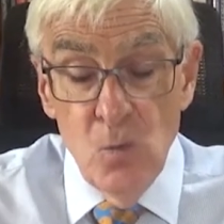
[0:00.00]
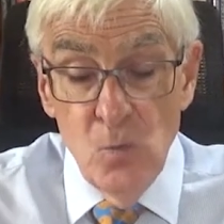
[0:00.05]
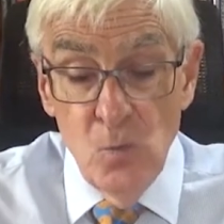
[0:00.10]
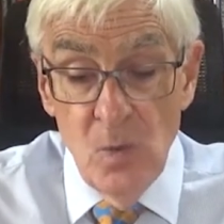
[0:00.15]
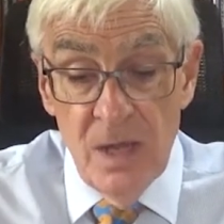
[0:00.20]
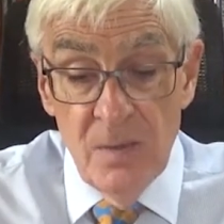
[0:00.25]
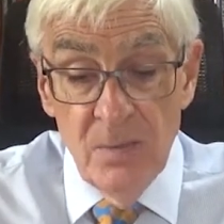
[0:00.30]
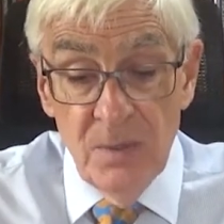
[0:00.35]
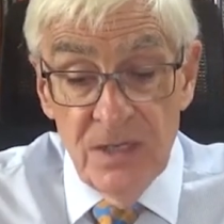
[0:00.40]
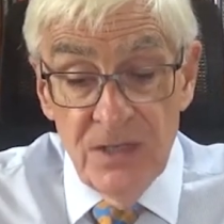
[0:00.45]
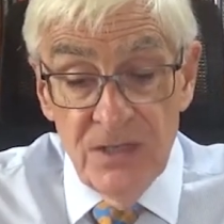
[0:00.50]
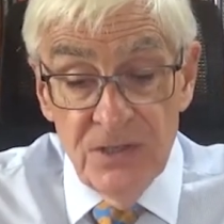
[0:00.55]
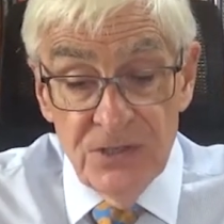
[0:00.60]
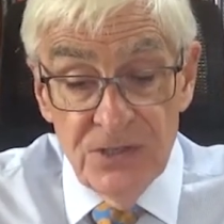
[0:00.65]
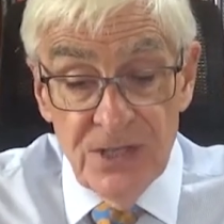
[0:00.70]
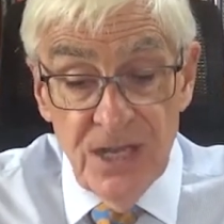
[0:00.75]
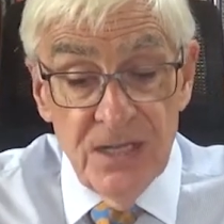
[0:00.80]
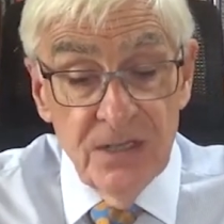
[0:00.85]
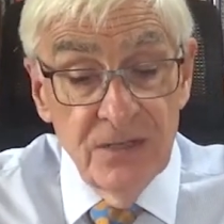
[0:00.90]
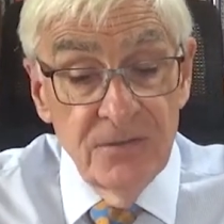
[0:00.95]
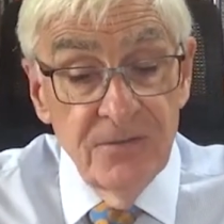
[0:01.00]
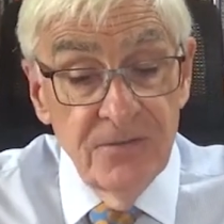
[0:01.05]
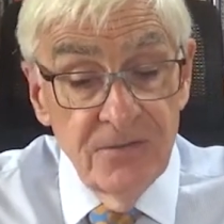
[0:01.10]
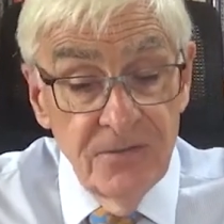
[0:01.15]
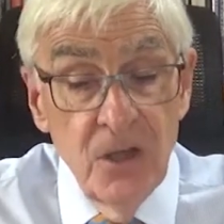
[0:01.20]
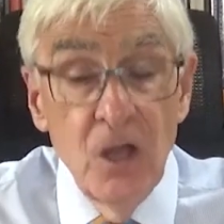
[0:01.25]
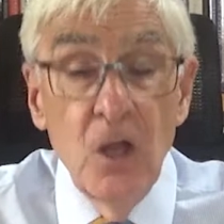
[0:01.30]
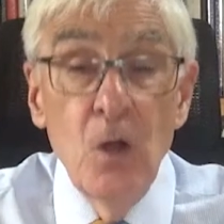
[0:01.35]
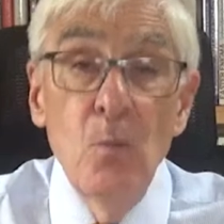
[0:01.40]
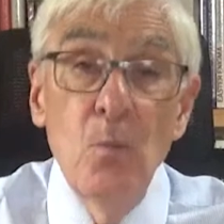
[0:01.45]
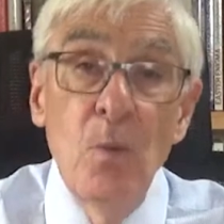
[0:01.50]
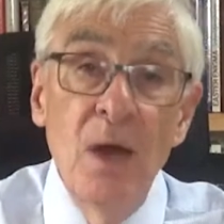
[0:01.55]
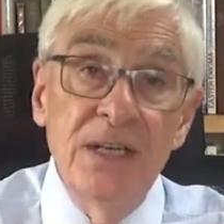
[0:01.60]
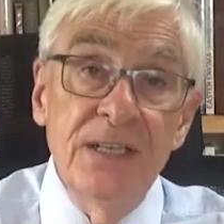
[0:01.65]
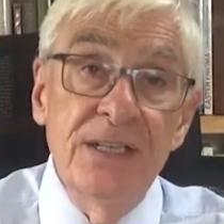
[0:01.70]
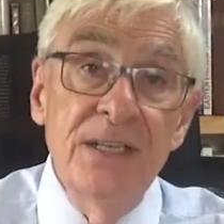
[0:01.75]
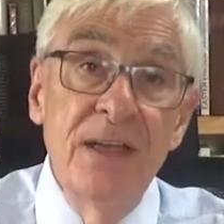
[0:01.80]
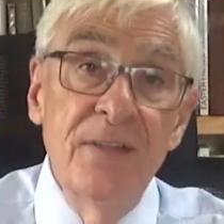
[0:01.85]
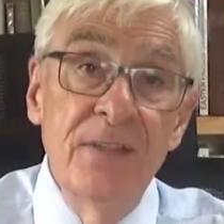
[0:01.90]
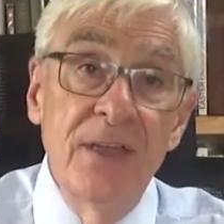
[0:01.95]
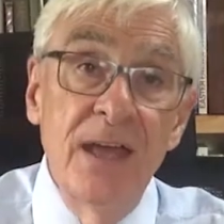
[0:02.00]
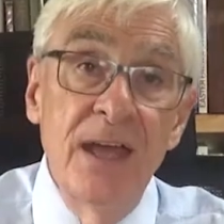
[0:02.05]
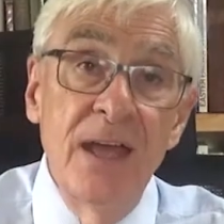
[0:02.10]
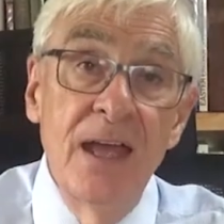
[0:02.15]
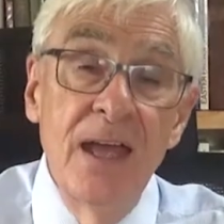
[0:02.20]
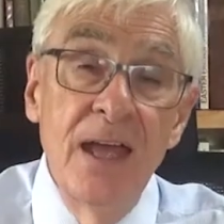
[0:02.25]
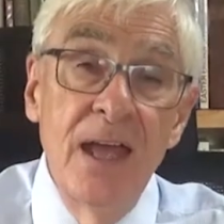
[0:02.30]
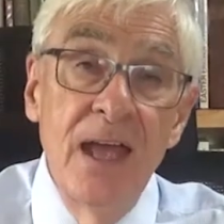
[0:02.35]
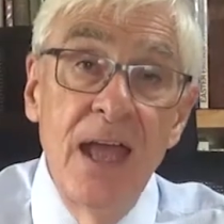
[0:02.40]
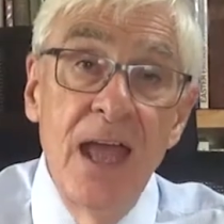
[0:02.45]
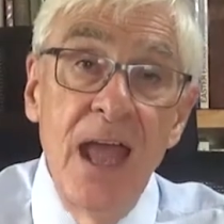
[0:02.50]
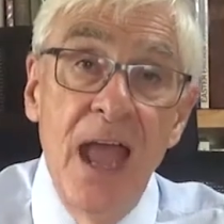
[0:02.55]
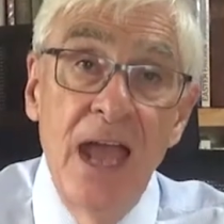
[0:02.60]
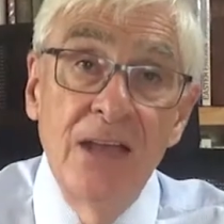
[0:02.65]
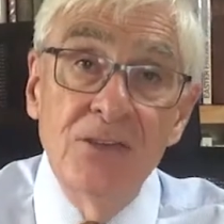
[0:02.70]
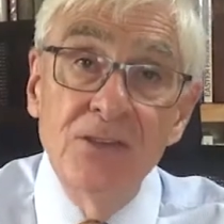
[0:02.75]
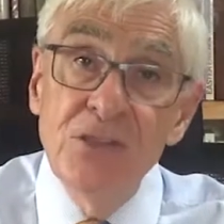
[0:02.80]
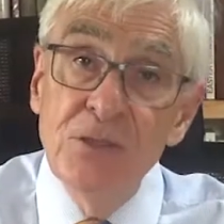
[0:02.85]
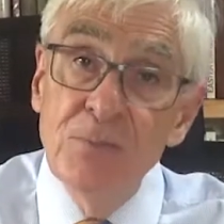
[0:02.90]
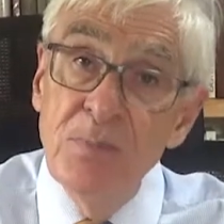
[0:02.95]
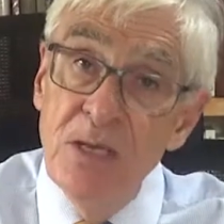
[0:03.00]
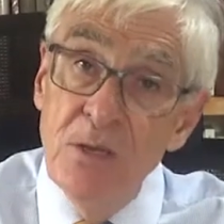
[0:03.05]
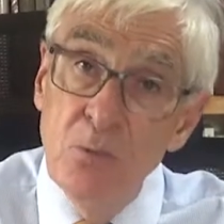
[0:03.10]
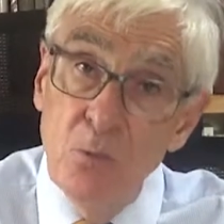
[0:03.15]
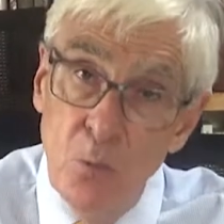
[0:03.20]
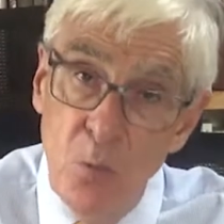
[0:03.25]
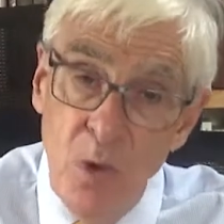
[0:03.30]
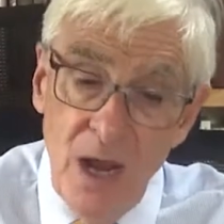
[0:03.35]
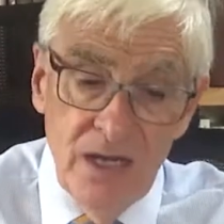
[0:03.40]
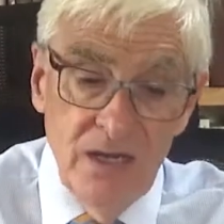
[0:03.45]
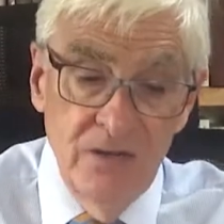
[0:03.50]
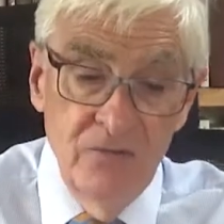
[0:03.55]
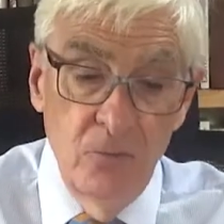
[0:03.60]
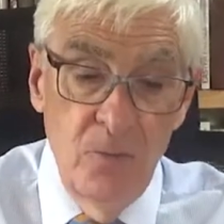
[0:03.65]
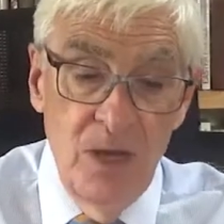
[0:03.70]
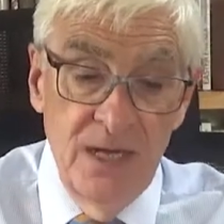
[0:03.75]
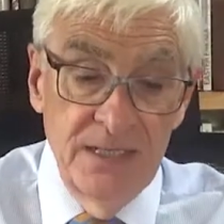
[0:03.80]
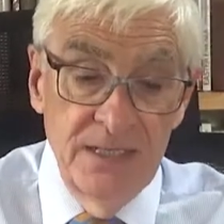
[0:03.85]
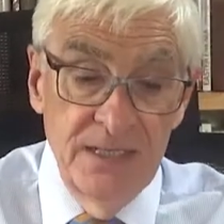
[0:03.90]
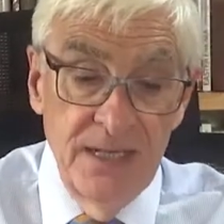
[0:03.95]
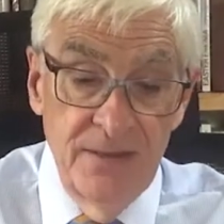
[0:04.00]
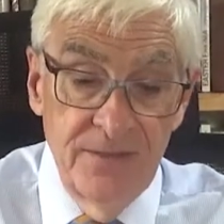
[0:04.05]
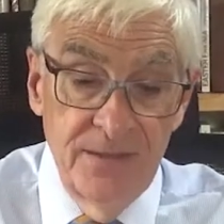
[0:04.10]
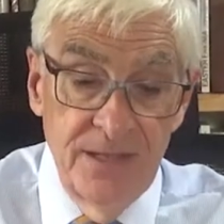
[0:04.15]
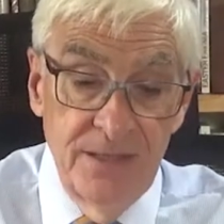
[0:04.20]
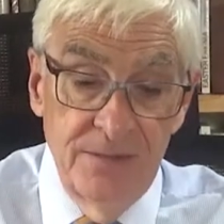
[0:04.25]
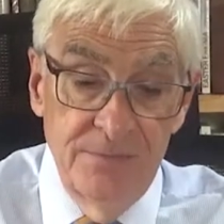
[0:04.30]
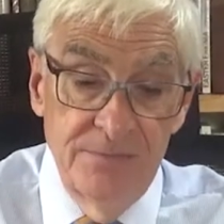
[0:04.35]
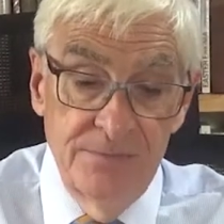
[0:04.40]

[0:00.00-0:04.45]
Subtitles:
We will instead affirm one another and speak well of one another.